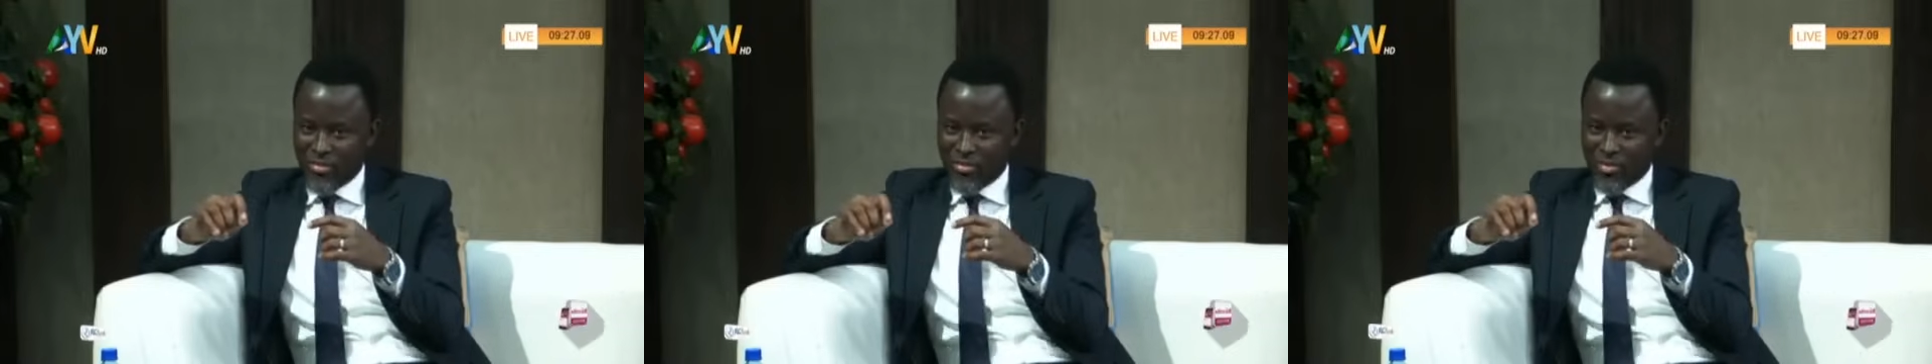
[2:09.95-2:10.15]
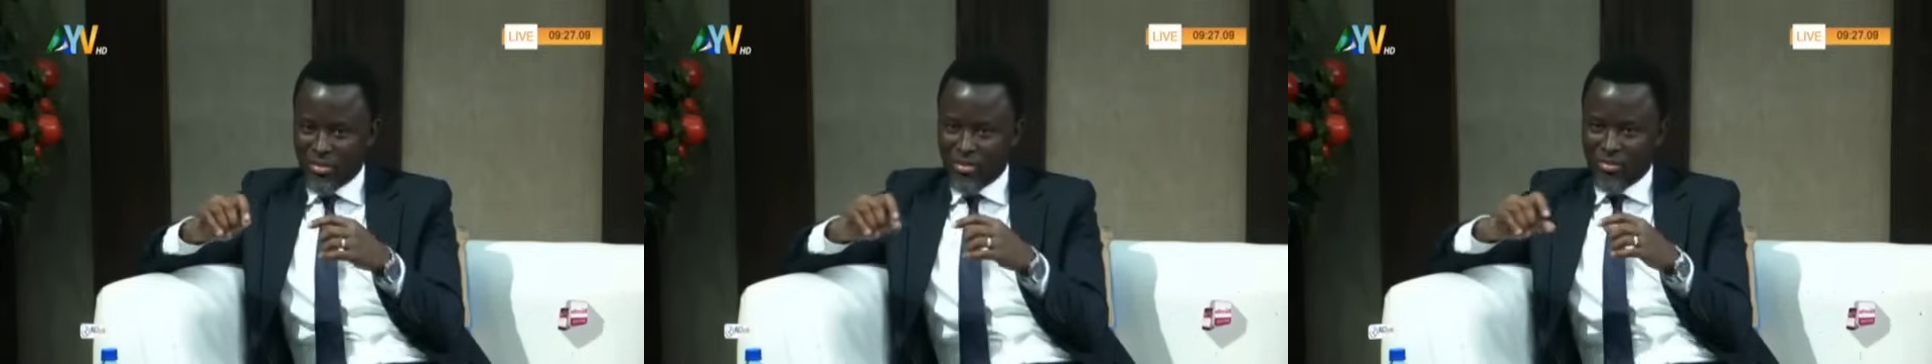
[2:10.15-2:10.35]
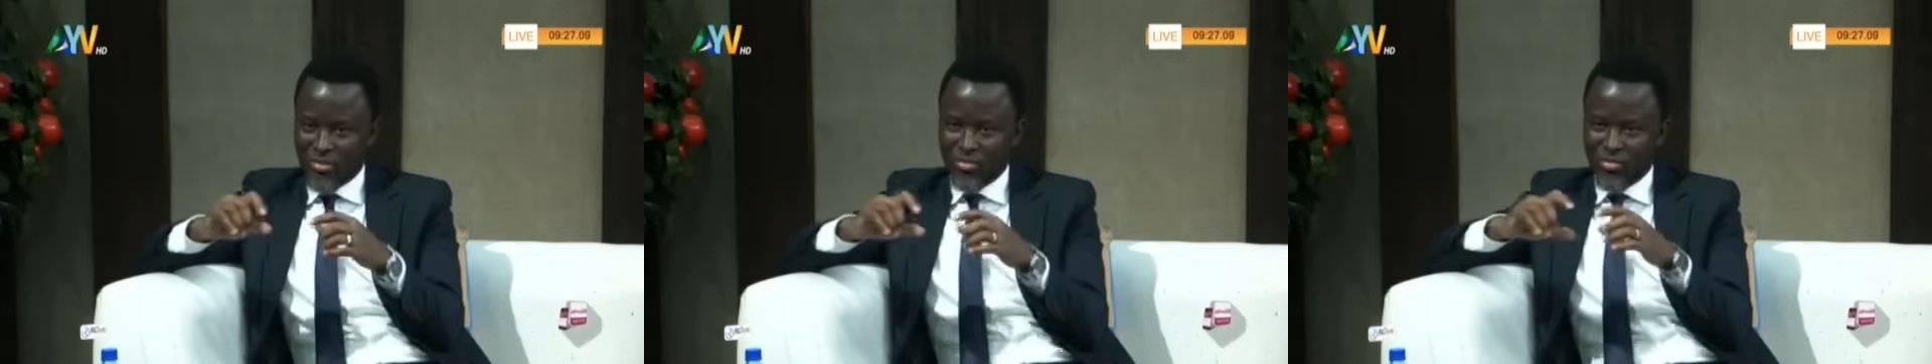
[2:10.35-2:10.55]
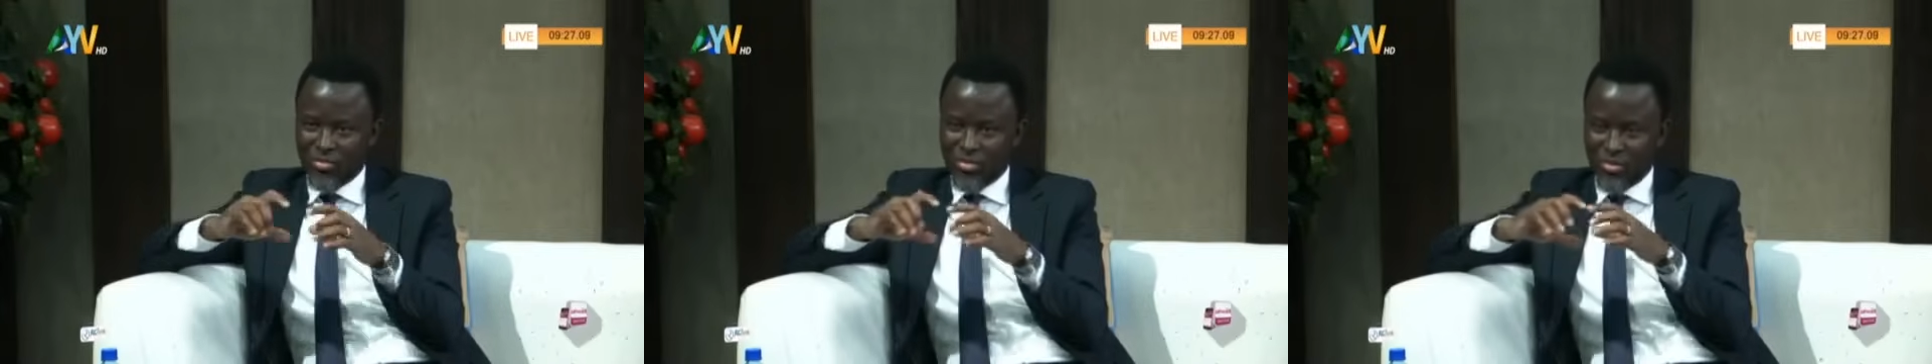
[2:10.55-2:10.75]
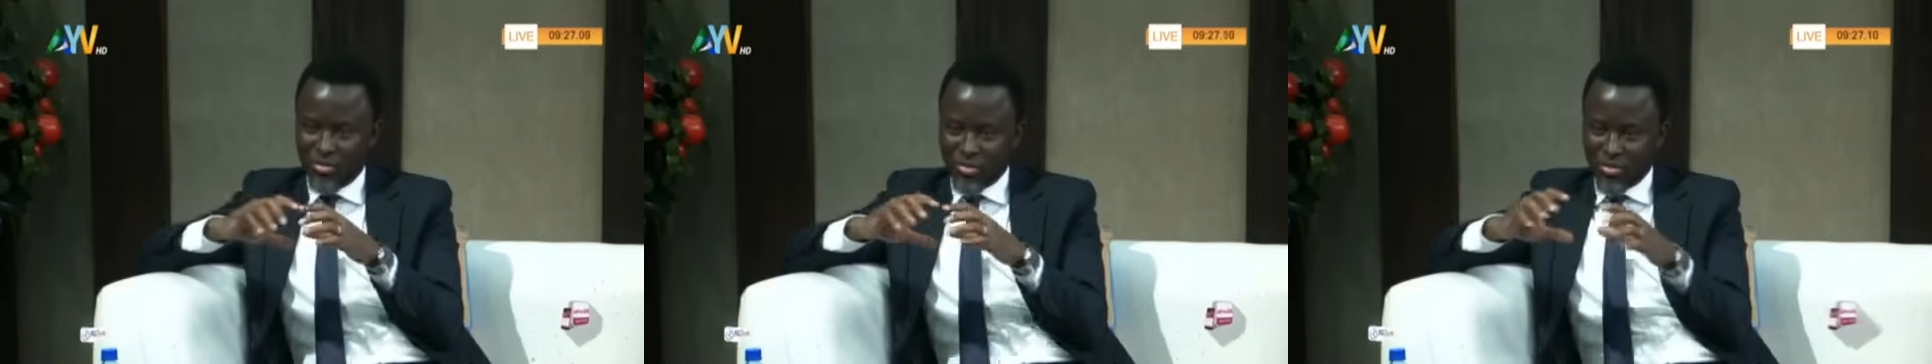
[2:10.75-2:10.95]
Okay, so
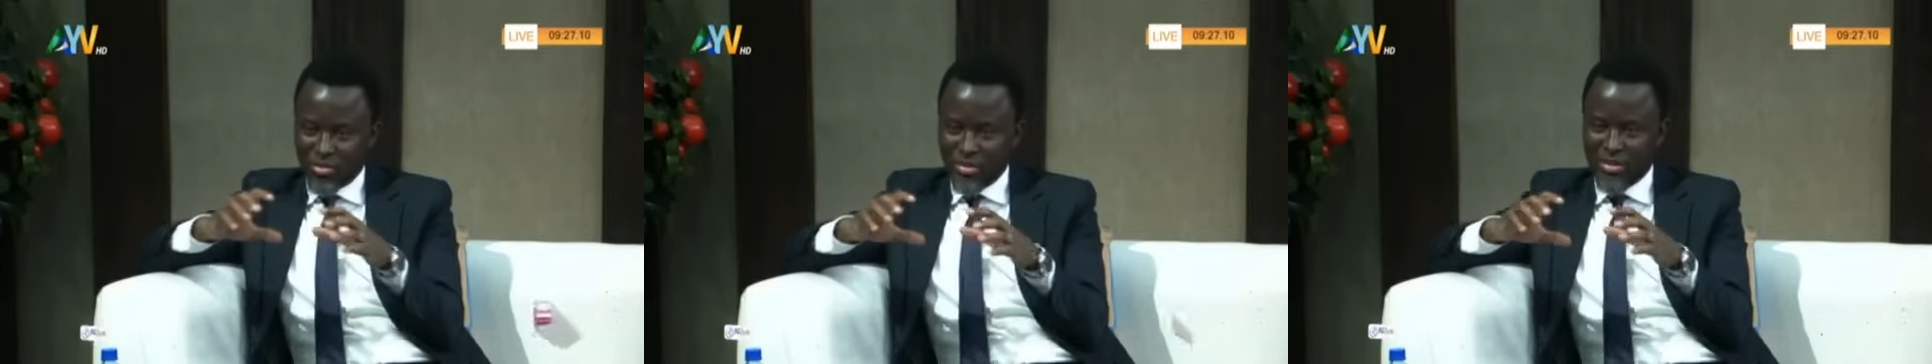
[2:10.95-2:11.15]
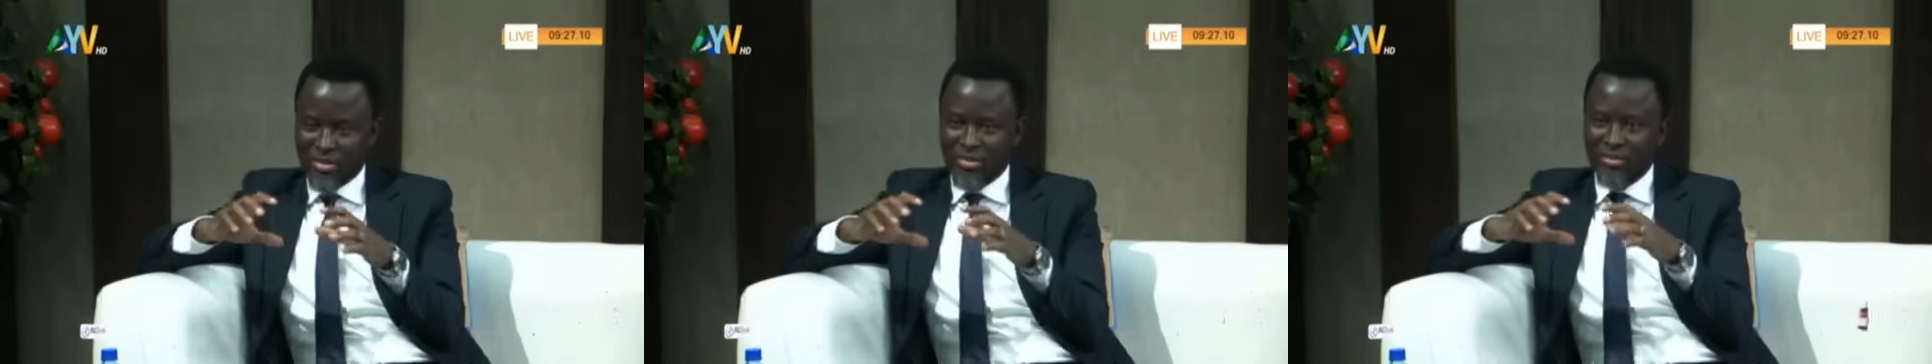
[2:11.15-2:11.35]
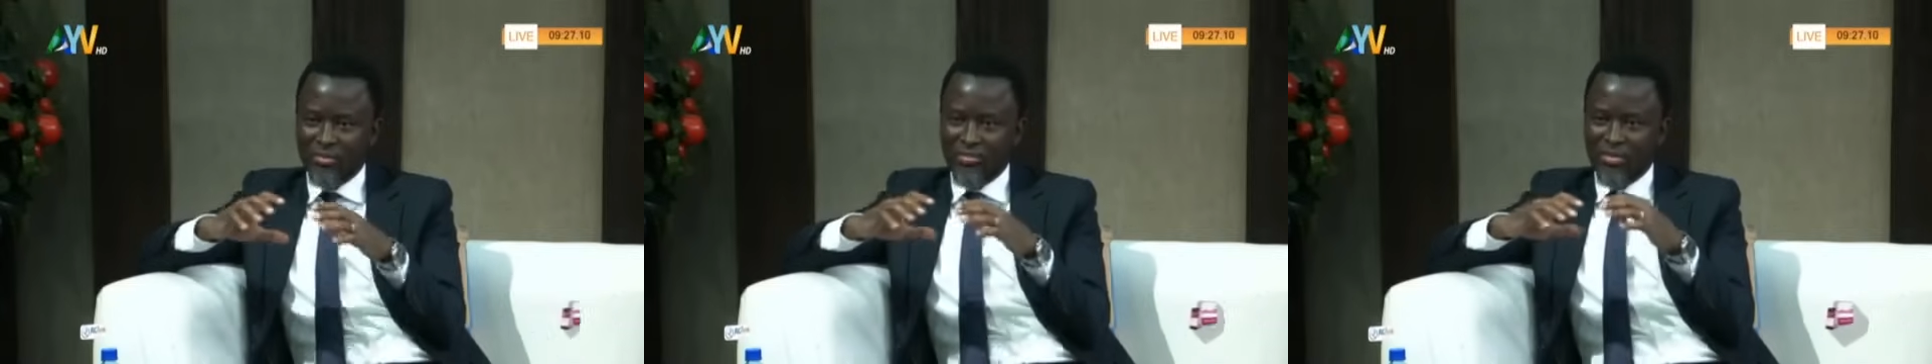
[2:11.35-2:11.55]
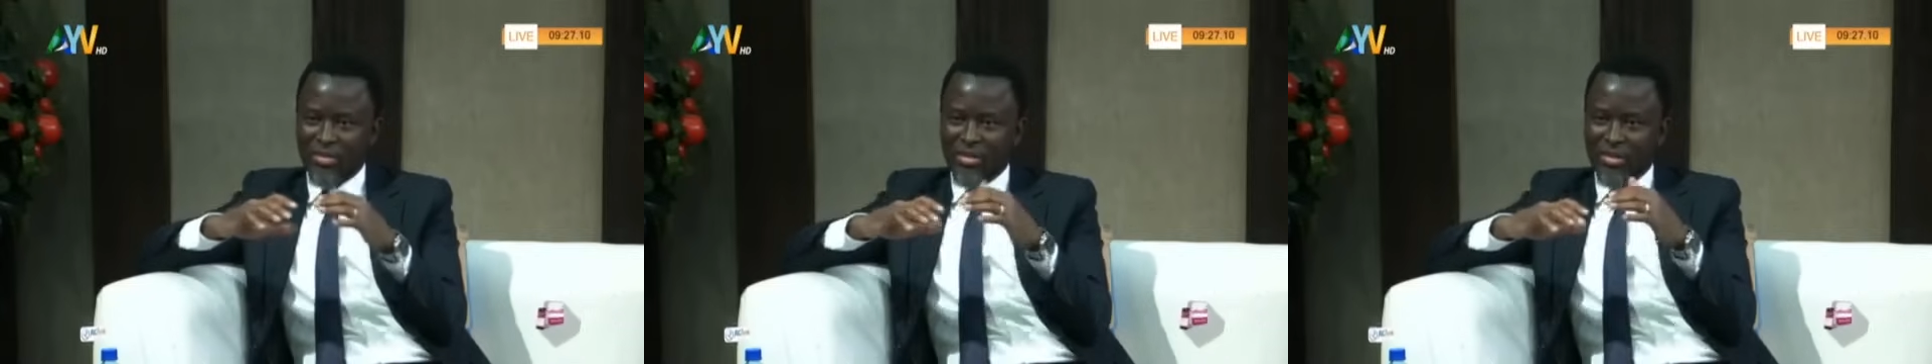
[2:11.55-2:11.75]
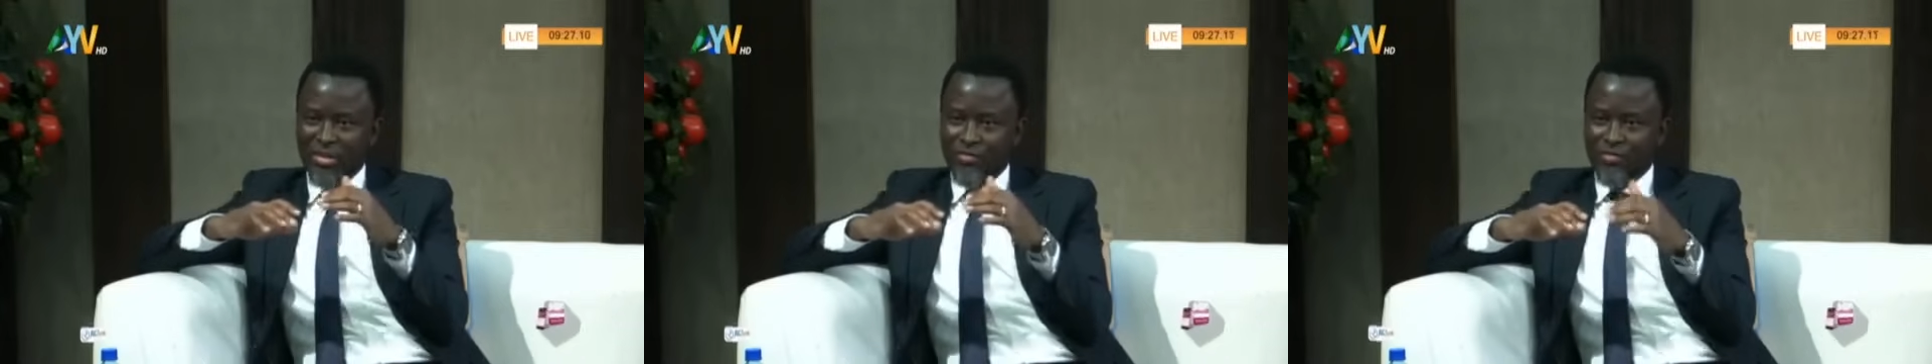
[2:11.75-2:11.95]
the law says
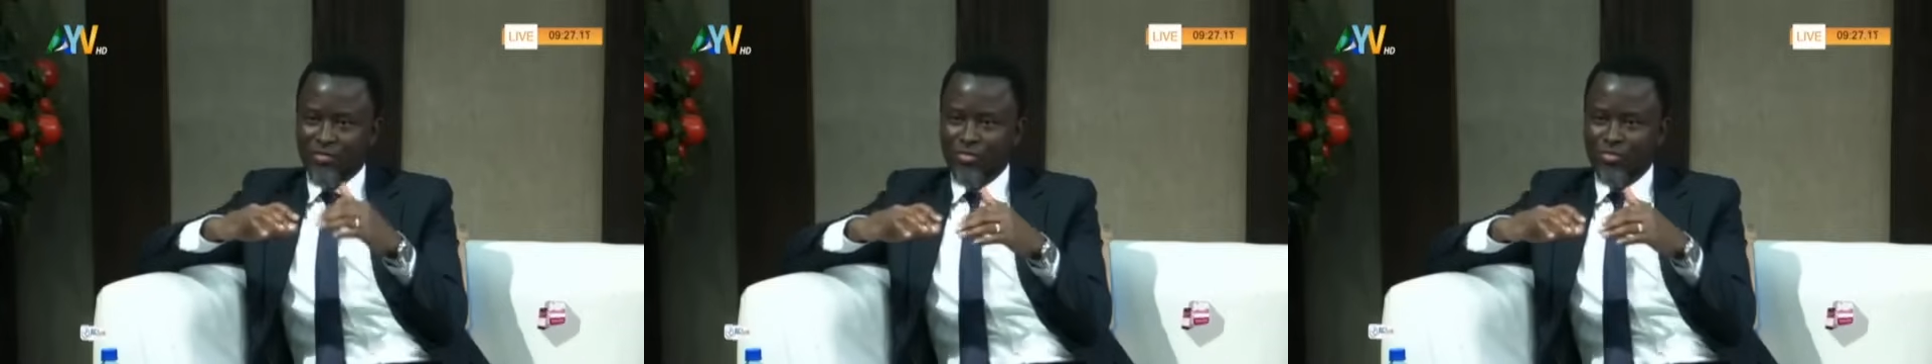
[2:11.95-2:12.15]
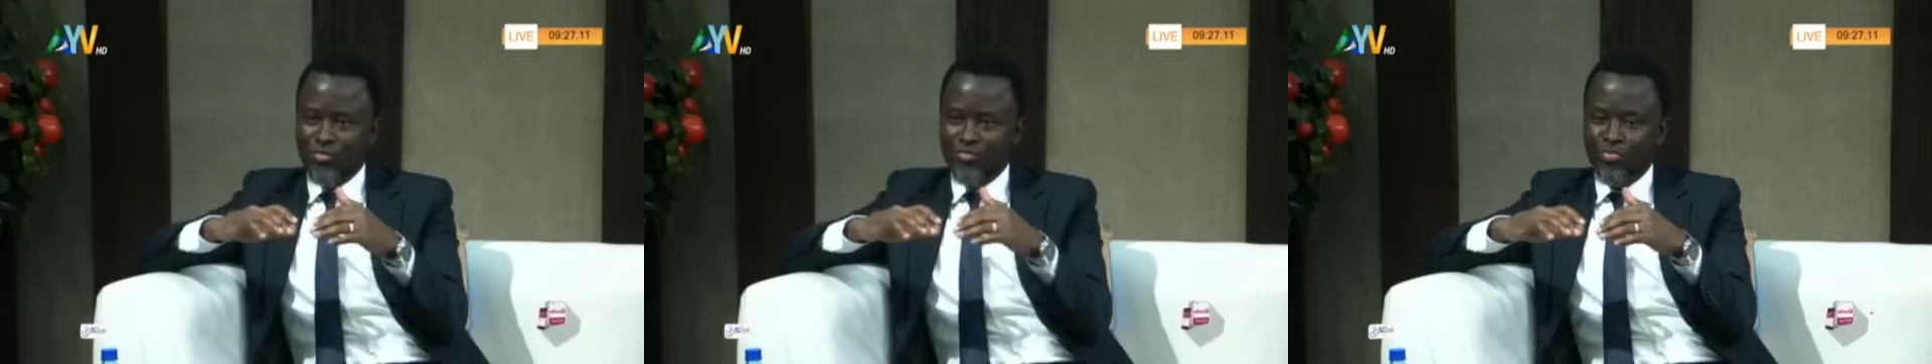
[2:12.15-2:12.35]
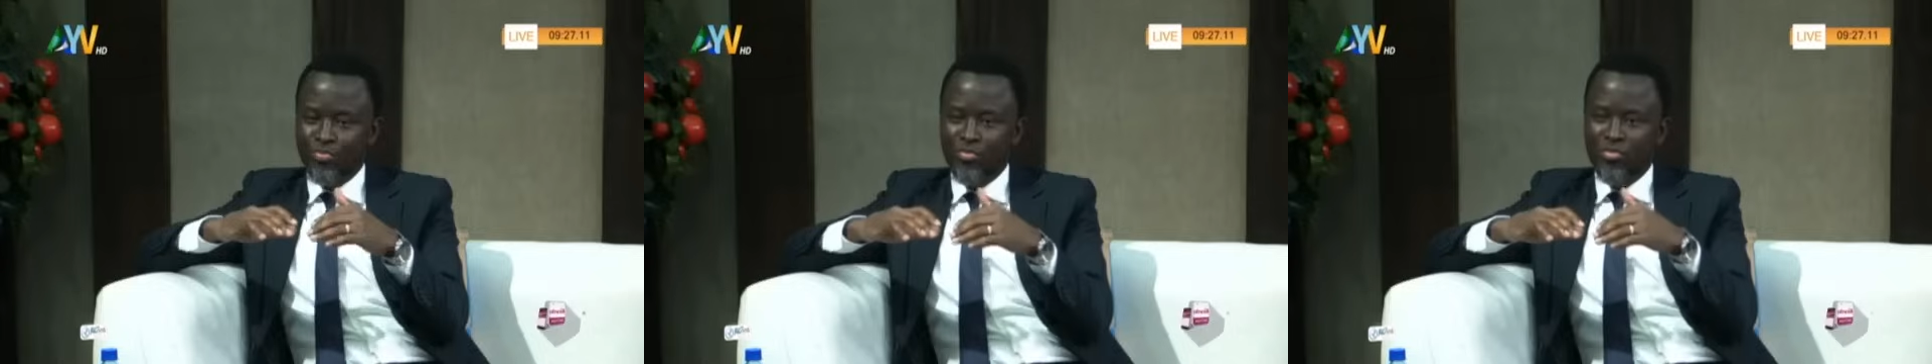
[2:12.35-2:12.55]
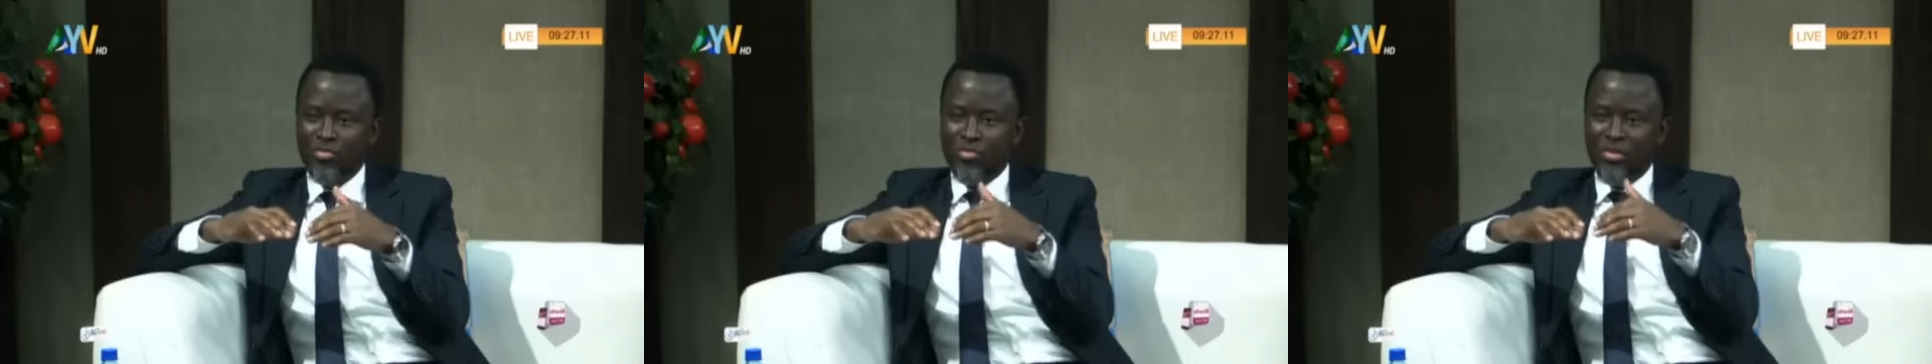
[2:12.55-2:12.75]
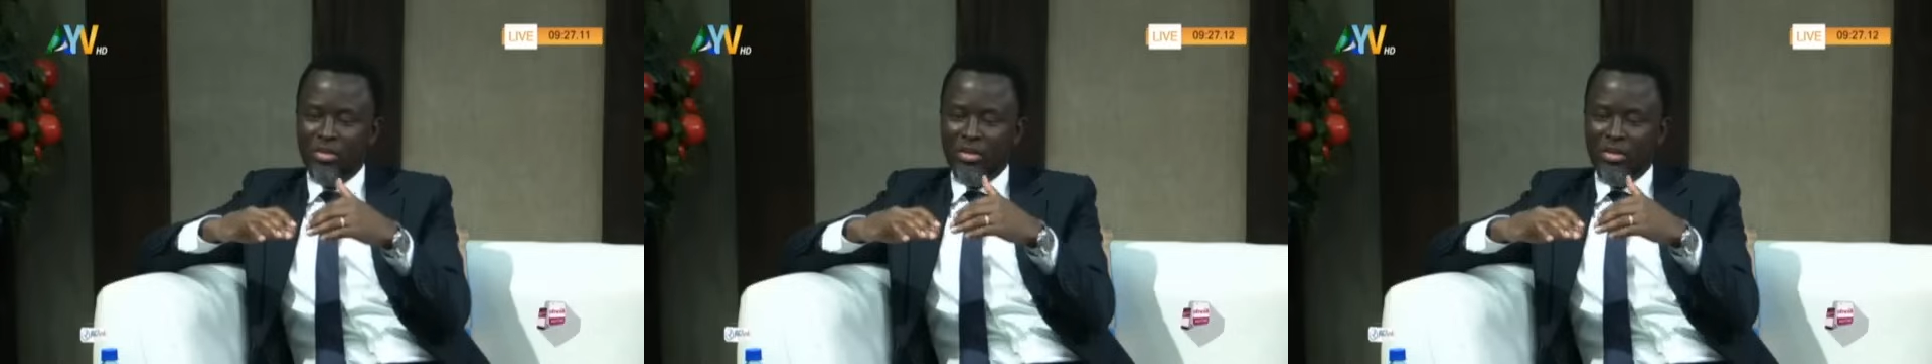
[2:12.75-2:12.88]
if you pull